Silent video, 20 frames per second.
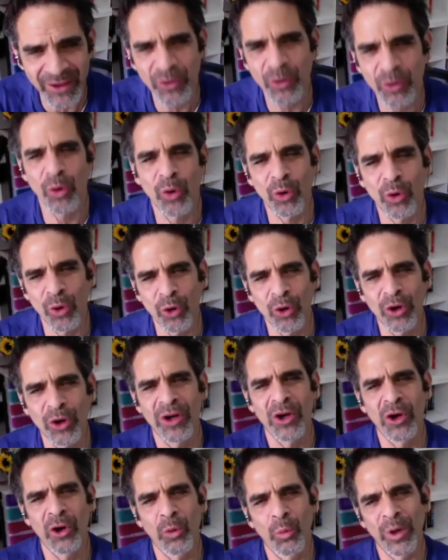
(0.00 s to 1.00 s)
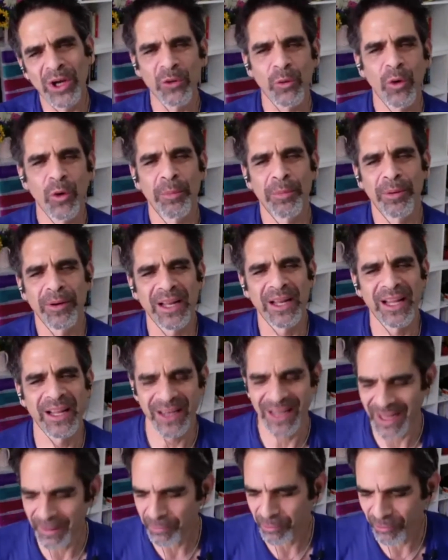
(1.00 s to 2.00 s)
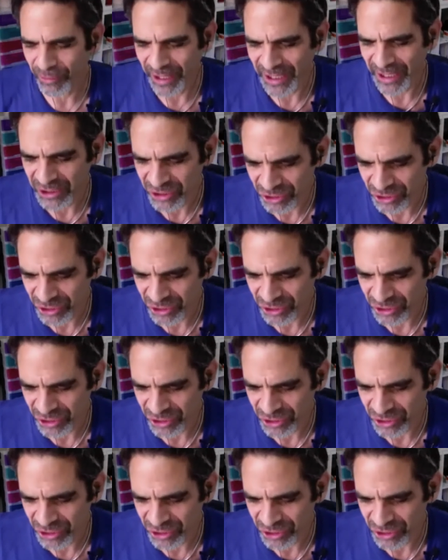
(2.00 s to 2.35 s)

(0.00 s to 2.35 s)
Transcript: Or when you openly collaborate,